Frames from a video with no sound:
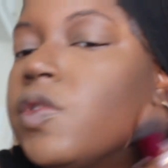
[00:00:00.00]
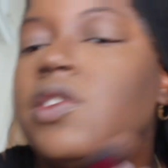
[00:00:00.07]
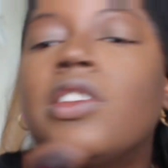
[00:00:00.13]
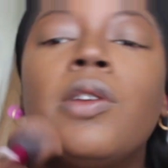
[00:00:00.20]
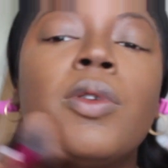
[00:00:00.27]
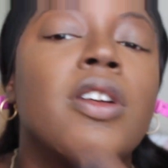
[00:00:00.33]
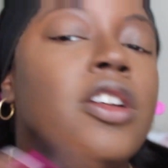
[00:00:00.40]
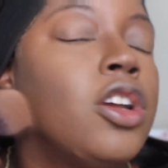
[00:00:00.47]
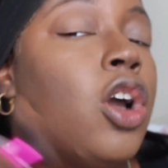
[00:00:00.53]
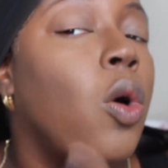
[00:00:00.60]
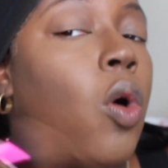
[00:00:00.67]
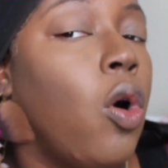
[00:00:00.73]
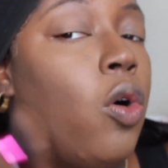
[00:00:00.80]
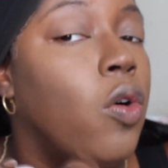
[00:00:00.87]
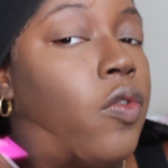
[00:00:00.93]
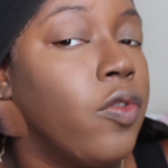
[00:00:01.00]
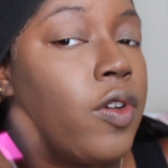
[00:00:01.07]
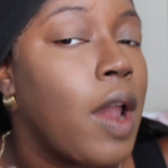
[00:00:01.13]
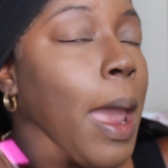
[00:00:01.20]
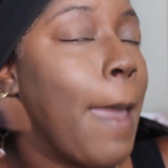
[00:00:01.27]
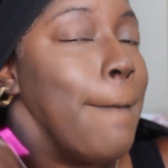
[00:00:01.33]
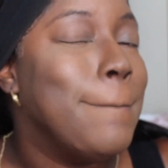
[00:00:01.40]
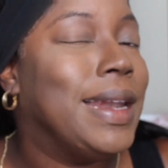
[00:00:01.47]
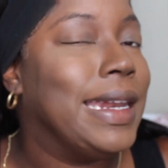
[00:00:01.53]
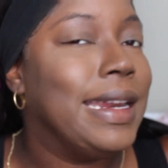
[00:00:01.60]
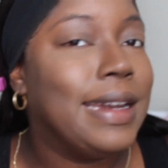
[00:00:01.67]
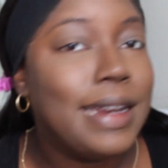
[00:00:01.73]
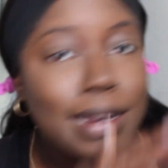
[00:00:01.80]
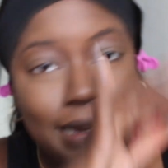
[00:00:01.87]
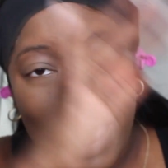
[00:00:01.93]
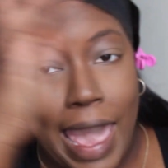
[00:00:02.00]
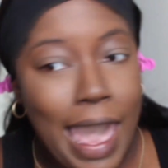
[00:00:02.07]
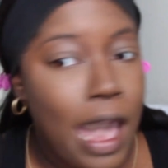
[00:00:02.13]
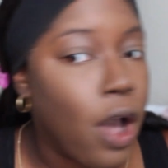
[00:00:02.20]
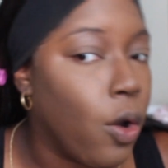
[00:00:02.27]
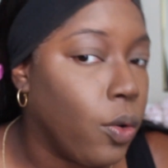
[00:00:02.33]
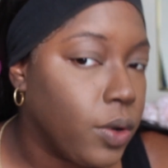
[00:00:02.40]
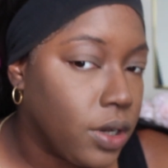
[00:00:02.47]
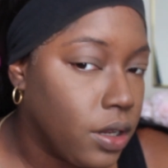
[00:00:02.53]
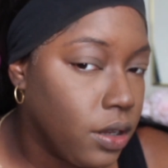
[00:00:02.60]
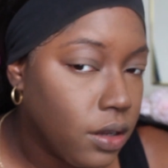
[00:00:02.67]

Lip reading: So we're gonna go over it and blend it out